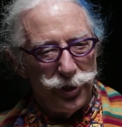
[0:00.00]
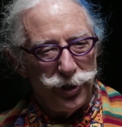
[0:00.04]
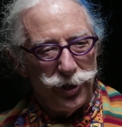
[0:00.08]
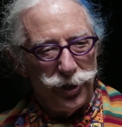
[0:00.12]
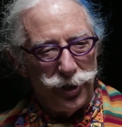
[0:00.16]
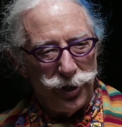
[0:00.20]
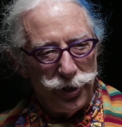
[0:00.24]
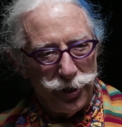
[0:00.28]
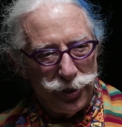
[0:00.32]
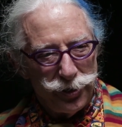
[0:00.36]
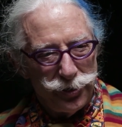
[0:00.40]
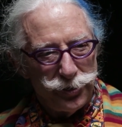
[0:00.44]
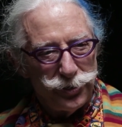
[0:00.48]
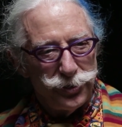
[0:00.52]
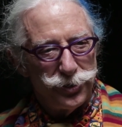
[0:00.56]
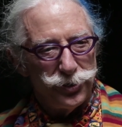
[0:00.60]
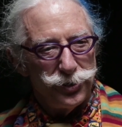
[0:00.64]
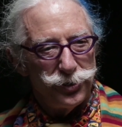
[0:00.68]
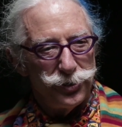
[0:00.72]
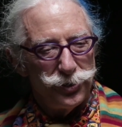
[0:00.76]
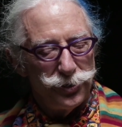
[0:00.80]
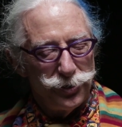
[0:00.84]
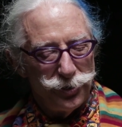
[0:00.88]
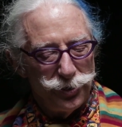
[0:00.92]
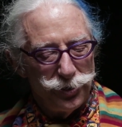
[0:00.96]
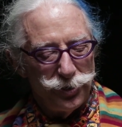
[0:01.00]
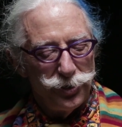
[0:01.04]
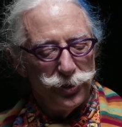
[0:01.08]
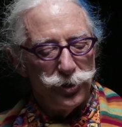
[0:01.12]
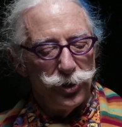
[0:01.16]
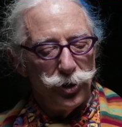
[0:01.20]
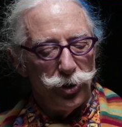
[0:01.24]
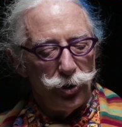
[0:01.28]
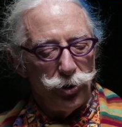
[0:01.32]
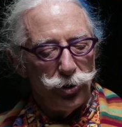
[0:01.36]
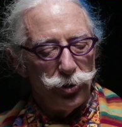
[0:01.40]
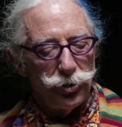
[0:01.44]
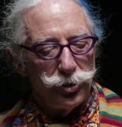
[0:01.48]
and
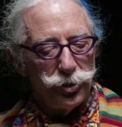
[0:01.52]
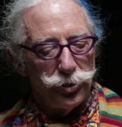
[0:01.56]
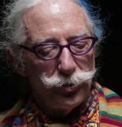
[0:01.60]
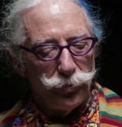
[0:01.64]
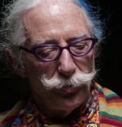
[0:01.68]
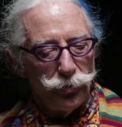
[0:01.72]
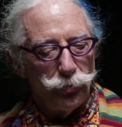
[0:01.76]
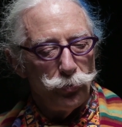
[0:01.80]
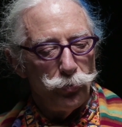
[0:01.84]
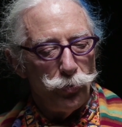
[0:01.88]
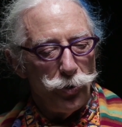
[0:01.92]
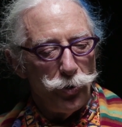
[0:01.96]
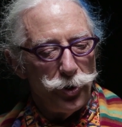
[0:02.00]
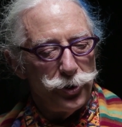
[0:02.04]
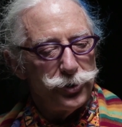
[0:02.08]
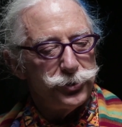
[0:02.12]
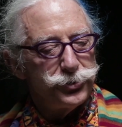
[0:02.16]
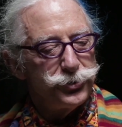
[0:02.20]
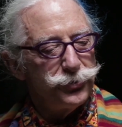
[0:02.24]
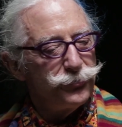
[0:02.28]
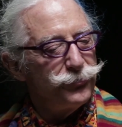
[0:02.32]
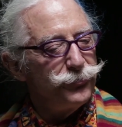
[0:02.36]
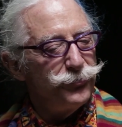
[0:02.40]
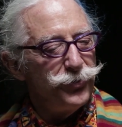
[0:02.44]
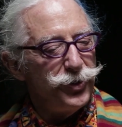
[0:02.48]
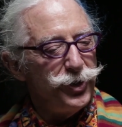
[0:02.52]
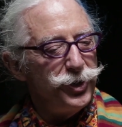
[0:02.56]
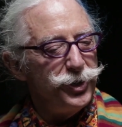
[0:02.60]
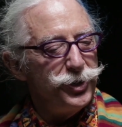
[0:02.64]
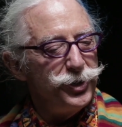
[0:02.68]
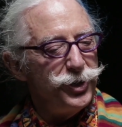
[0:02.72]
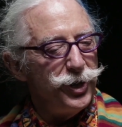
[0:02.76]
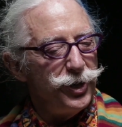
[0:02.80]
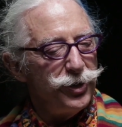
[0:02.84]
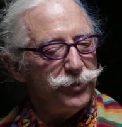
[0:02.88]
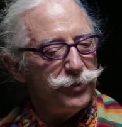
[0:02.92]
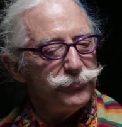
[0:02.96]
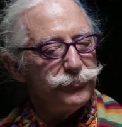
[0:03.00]
wanted to feed
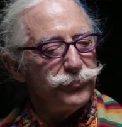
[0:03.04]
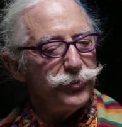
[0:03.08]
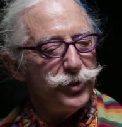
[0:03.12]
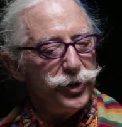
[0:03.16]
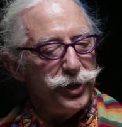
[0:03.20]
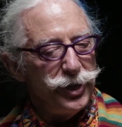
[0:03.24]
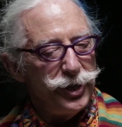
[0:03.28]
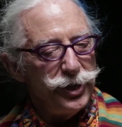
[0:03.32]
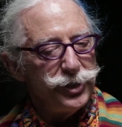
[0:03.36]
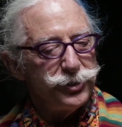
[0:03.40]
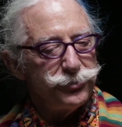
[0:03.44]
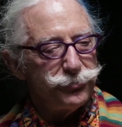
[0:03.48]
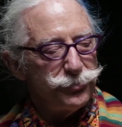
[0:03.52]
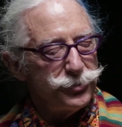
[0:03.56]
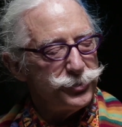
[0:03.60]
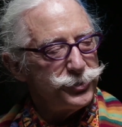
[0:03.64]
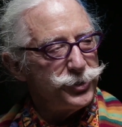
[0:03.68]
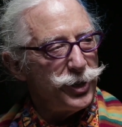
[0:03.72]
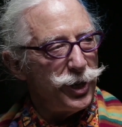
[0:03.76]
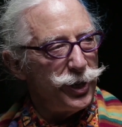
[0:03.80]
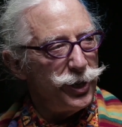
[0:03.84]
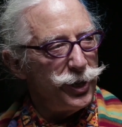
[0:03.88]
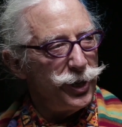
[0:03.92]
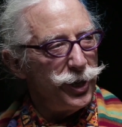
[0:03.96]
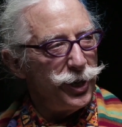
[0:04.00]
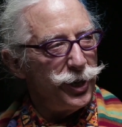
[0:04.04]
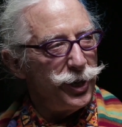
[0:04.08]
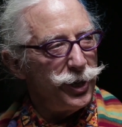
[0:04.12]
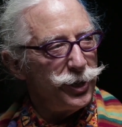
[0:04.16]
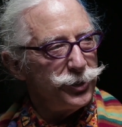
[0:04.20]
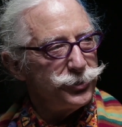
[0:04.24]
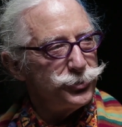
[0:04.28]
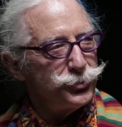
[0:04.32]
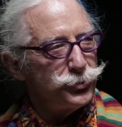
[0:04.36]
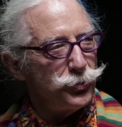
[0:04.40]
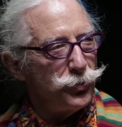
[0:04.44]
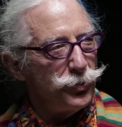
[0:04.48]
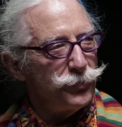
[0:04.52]
every interest I
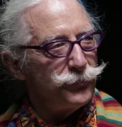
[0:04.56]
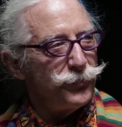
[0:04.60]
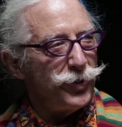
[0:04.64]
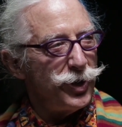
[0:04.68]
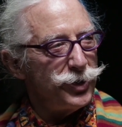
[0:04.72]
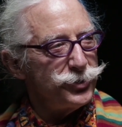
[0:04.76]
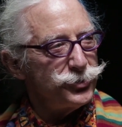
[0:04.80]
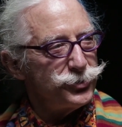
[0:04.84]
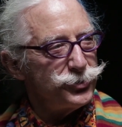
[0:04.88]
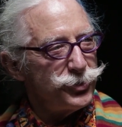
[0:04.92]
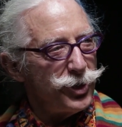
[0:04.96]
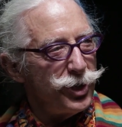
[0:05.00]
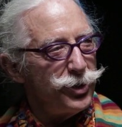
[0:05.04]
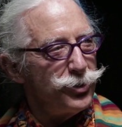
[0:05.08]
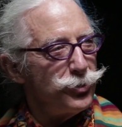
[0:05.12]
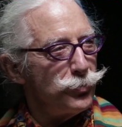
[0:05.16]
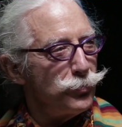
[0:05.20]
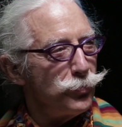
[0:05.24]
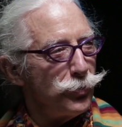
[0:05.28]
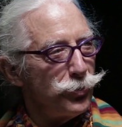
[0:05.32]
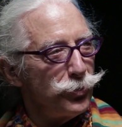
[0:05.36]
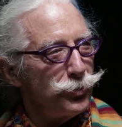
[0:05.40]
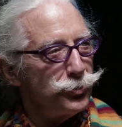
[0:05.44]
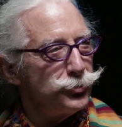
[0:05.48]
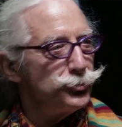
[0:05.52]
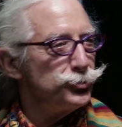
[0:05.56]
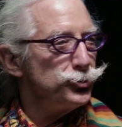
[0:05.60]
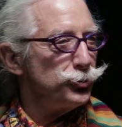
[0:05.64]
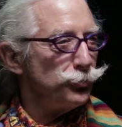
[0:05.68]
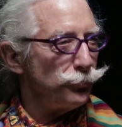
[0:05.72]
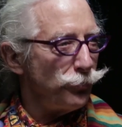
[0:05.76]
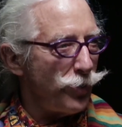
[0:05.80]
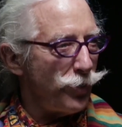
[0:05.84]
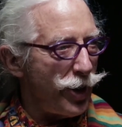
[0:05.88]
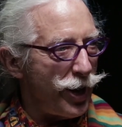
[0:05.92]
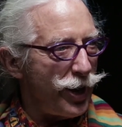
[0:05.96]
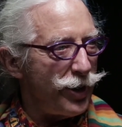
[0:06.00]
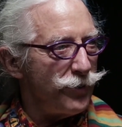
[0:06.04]
had. So if I say the word
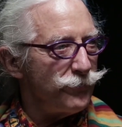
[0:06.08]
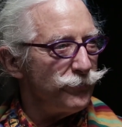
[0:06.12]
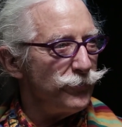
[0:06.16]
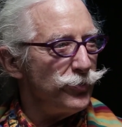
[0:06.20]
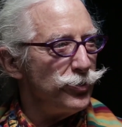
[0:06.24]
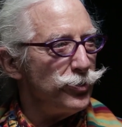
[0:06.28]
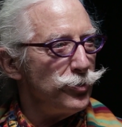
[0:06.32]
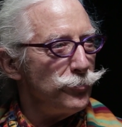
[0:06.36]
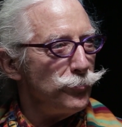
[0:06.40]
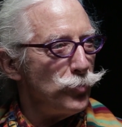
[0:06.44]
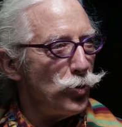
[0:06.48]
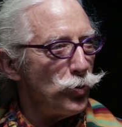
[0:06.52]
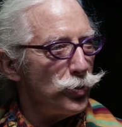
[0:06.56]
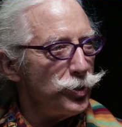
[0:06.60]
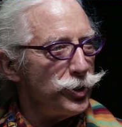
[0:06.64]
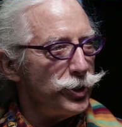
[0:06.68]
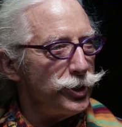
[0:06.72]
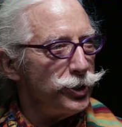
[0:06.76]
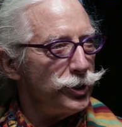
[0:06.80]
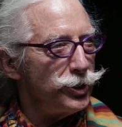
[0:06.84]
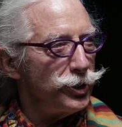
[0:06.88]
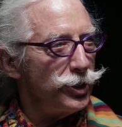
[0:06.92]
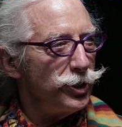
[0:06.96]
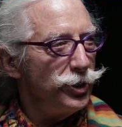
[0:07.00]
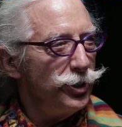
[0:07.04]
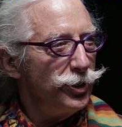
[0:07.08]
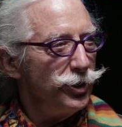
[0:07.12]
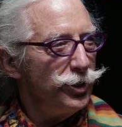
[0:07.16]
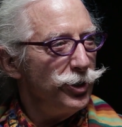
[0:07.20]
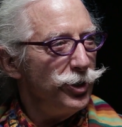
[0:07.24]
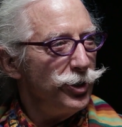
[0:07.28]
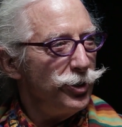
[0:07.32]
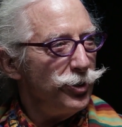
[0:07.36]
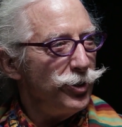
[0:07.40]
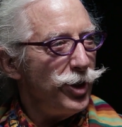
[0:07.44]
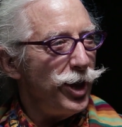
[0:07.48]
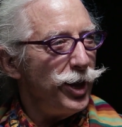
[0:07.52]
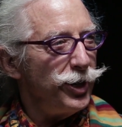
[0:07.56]
giraffe in the morning,
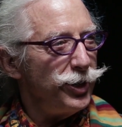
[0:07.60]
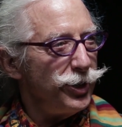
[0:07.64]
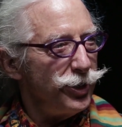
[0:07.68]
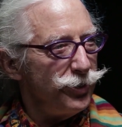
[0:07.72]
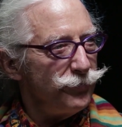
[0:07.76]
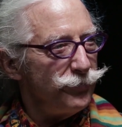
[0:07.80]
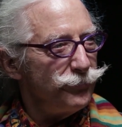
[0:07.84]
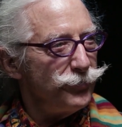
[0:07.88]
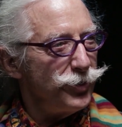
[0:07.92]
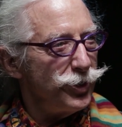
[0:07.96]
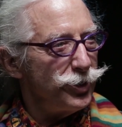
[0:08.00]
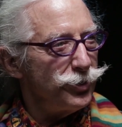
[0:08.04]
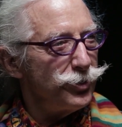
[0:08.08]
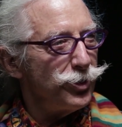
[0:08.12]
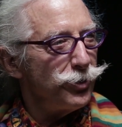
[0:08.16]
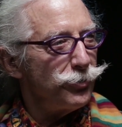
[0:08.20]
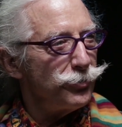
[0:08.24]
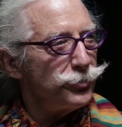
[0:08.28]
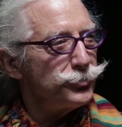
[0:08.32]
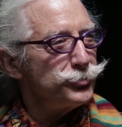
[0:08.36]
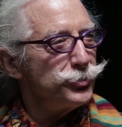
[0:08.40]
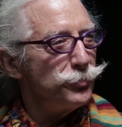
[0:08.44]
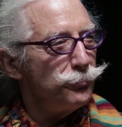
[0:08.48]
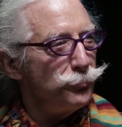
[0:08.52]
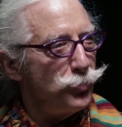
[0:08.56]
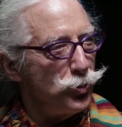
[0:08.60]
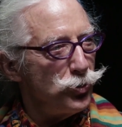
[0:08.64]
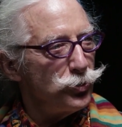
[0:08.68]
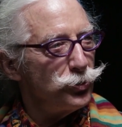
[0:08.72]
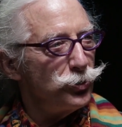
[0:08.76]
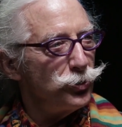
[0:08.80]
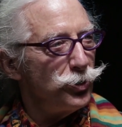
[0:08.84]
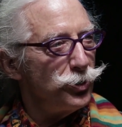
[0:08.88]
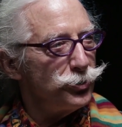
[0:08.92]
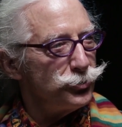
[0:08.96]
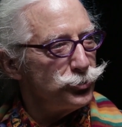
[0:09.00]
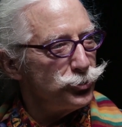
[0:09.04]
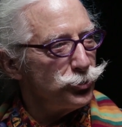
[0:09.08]
that evening there is a book
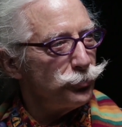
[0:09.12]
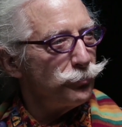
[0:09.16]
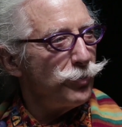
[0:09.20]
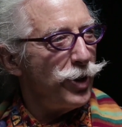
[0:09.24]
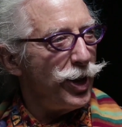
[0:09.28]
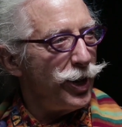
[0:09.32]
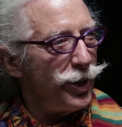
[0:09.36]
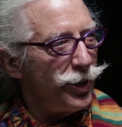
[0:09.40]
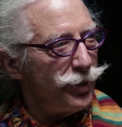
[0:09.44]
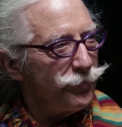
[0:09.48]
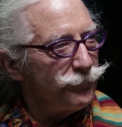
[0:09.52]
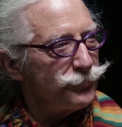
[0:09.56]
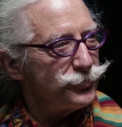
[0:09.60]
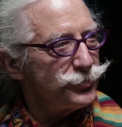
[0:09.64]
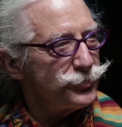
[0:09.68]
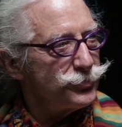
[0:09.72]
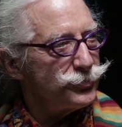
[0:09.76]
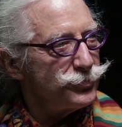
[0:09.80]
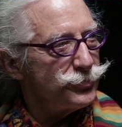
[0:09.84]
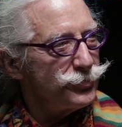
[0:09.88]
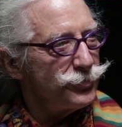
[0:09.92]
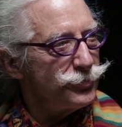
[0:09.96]
on giraffes.